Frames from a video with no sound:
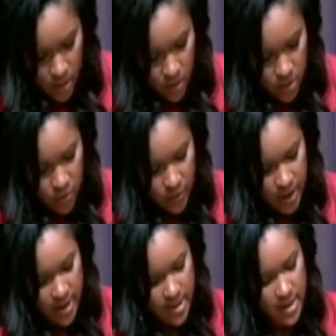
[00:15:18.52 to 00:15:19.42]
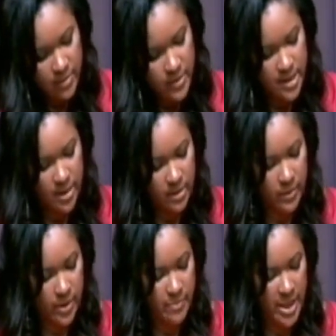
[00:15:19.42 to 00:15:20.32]
The truth is, he was dealing
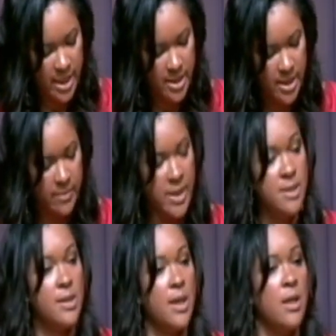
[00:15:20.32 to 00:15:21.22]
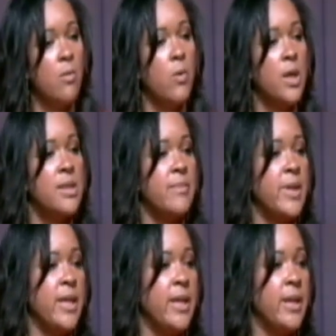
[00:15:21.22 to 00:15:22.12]
with many demons and he wanted to
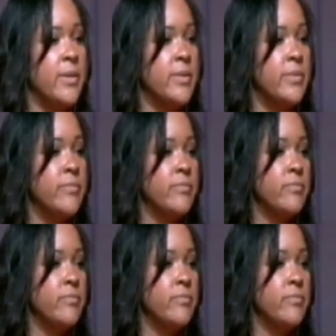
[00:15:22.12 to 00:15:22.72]
be healed.